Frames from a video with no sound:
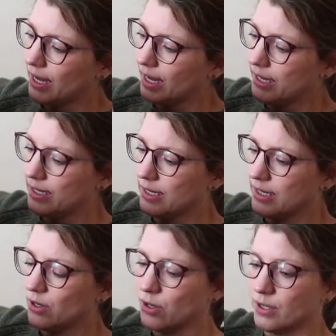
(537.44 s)

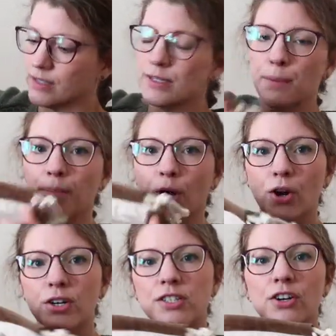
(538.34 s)
in hers, but
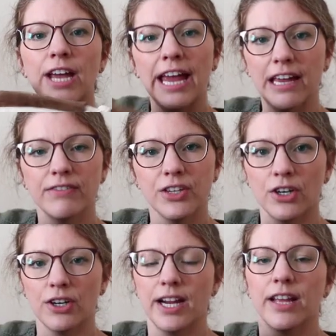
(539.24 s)
hers are heavier